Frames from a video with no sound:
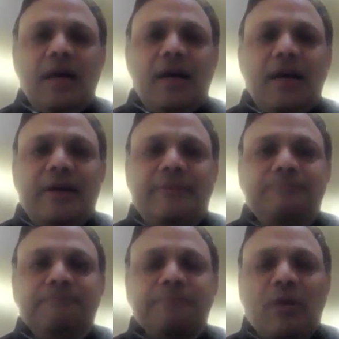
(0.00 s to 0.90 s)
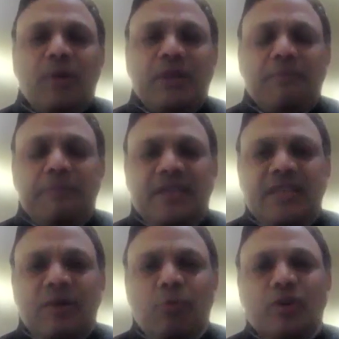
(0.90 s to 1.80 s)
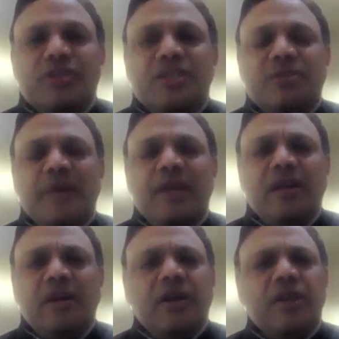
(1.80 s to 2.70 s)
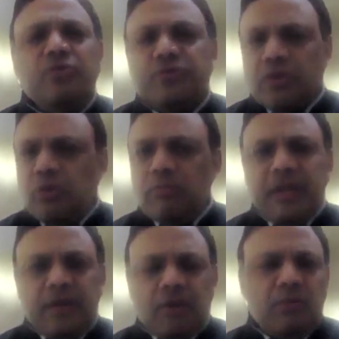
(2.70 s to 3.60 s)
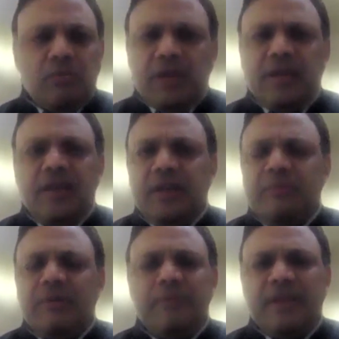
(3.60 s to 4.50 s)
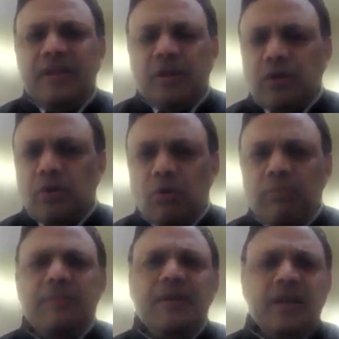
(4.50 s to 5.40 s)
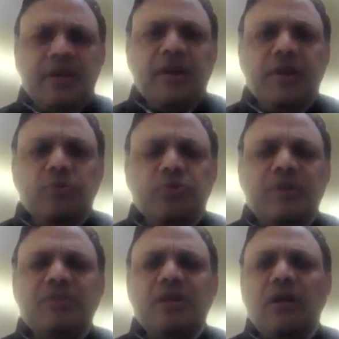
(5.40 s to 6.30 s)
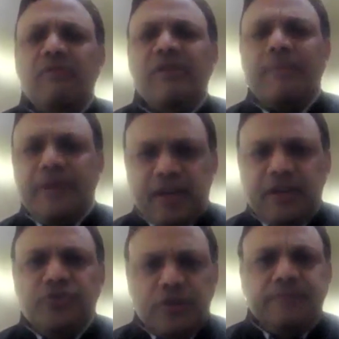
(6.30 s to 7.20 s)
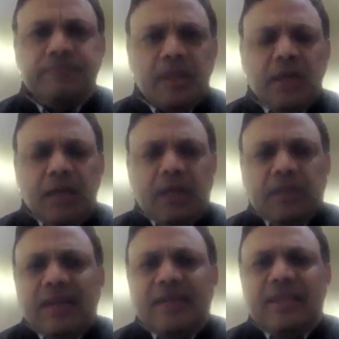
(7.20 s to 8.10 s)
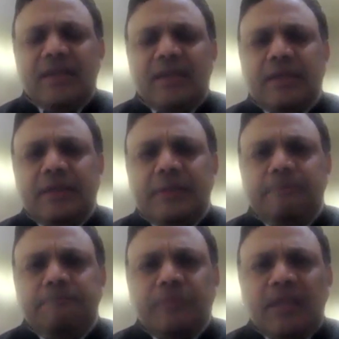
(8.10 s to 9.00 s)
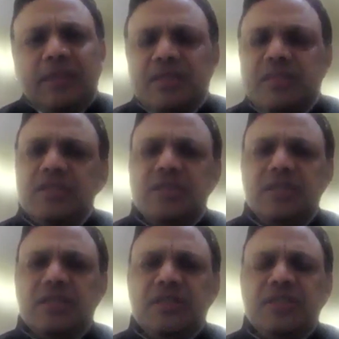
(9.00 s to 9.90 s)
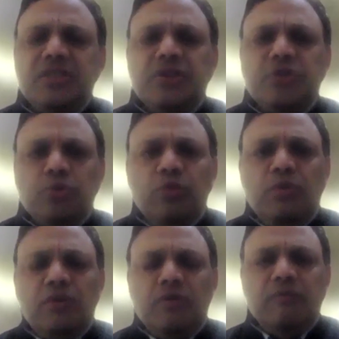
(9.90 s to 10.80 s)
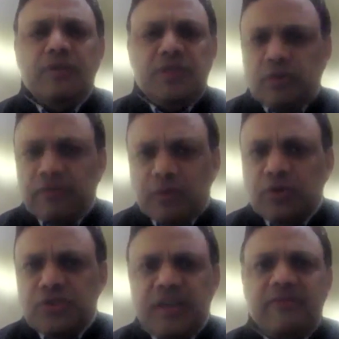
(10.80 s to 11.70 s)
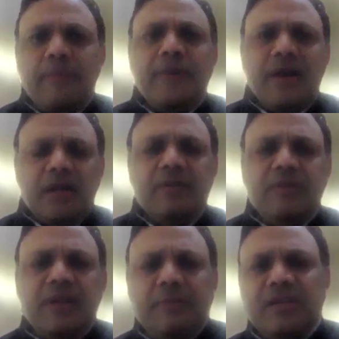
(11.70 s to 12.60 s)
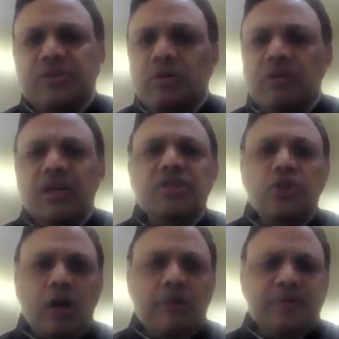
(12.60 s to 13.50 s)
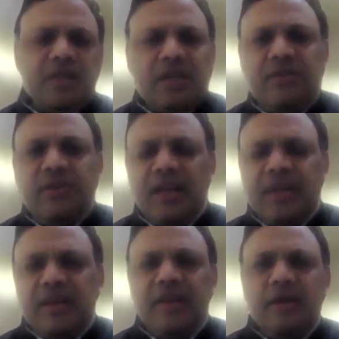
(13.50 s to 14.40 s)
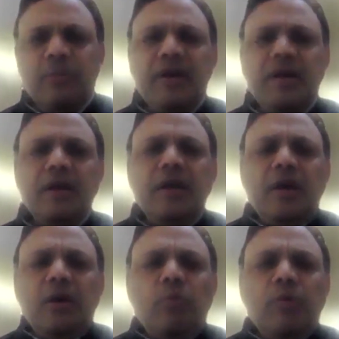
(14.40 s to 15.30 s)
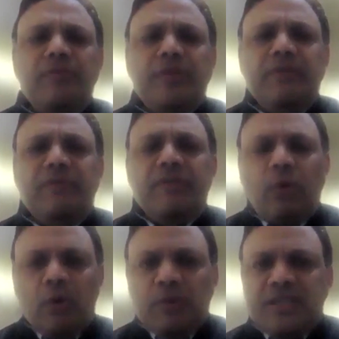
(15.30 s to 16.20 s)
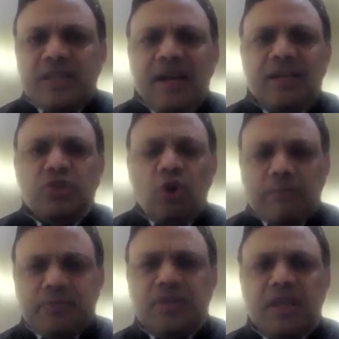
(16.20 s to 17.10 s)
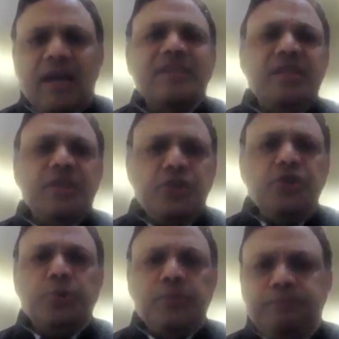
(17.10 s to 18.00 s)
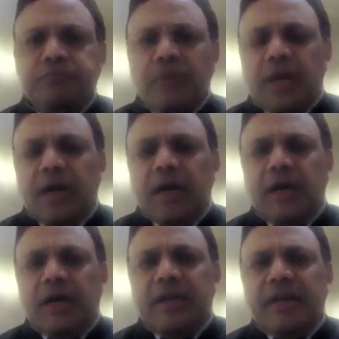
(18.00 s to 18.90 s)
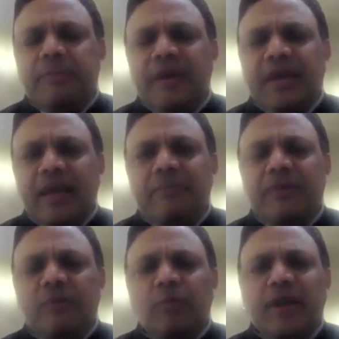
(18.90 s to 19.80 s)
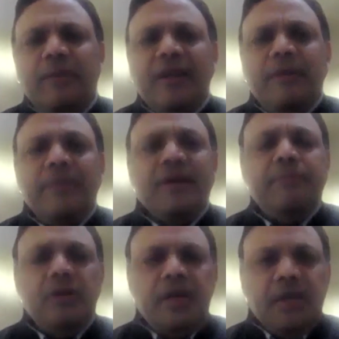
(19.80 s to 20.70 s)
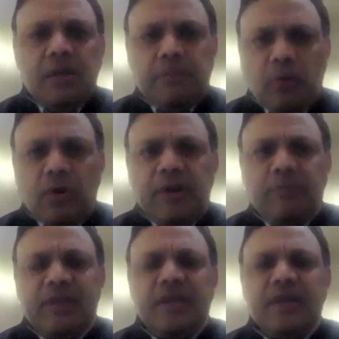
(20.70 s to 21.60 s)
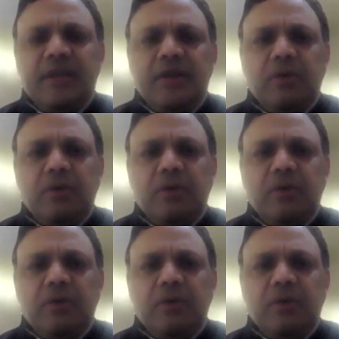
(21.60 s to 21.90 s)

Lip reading: when the PC was just being introduced globally, not only in India, but being globally being introduced, there was a lot of apprehension that that this is the tool, which is of course there for productivity, but it's going to cut jobs. In a country like India, where we've always had jobs as an issue, it became a very, very big political point whether, you